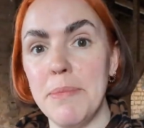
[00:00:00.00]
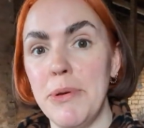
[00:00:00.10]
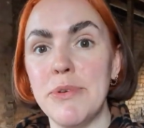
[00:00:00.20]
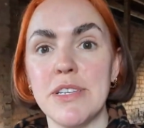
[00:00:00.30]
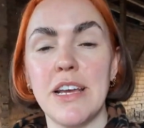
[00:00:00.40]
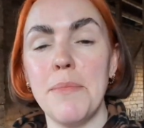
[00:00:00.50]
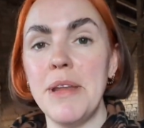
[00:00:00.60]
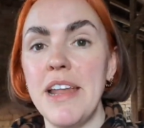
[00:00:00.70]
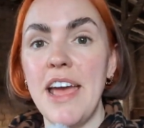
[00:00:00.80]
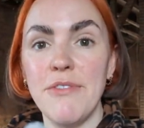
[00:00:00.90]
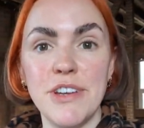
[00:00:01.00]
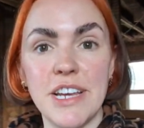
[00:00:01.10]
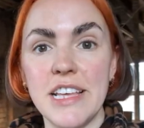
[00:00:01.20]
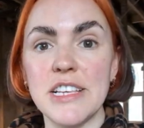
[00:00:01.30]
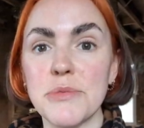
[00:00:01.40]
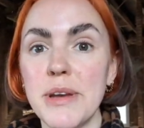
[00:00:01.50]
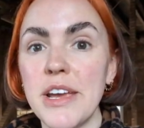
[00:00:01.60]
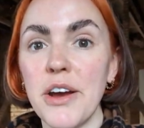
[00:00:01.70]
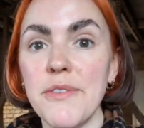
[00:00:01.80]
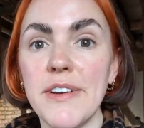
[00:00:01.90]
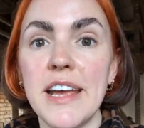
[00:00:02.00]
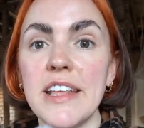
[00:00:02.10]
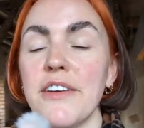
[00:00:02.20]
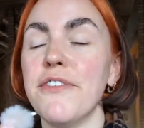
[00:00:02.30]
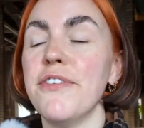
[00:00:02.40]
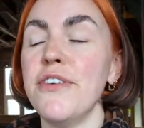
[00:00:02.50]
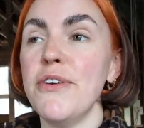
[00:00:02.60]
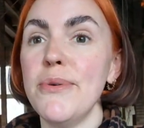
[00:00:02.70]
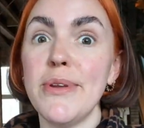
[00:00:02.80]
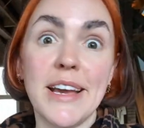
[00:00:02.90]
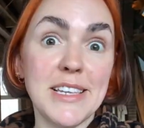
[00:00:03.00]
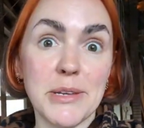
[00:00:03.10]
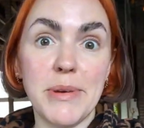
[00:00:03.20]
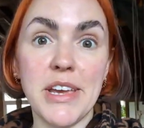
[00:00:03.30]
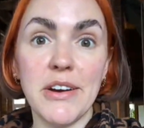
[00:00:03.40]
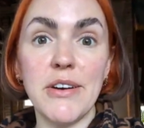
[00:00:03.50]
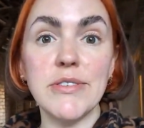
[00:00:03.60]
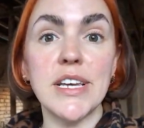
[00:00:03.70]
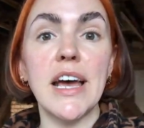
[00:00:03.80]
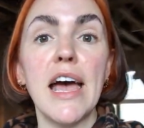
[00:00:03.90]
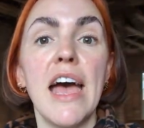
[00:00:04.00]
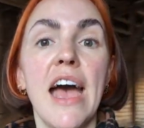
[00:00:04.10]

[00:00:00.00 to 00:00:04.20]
The builders are coming in every day this week, hopefully, and then a few days the week after.